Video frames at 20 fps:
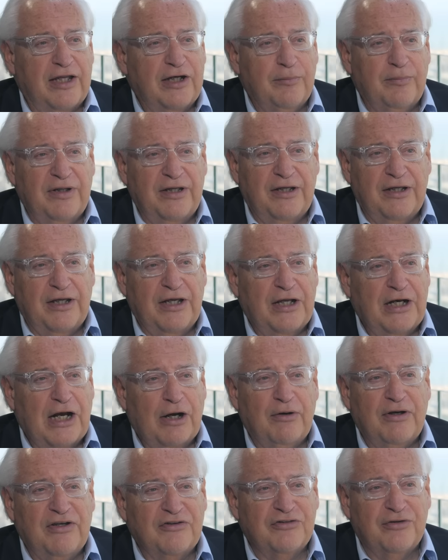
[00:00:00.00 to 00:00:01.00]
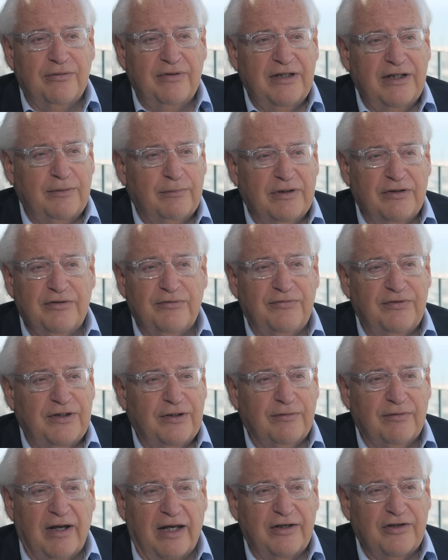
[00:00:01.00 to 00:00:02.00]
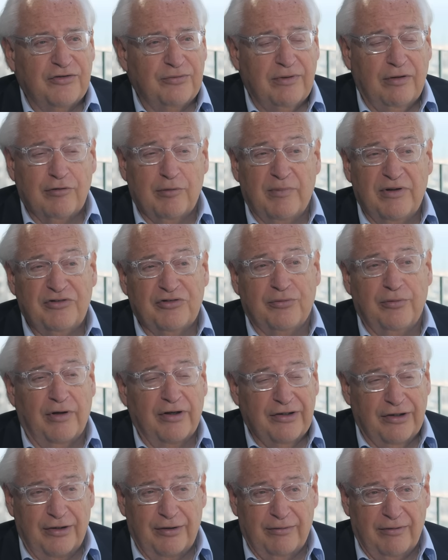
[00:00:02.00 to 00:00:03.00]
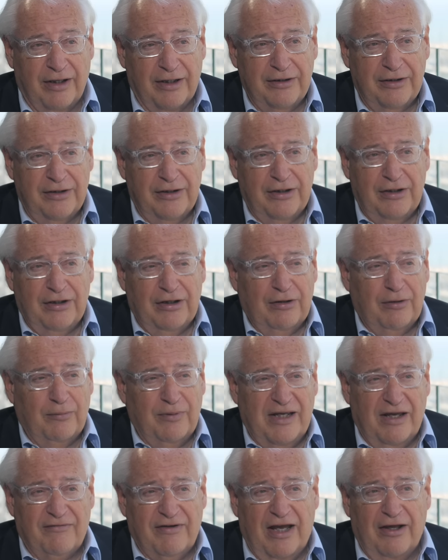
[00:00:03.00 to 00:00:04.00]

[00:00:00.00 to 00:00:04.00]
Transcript: enemy in our history, and we'll defeat Iran as well. We're much stronger than Iran. We have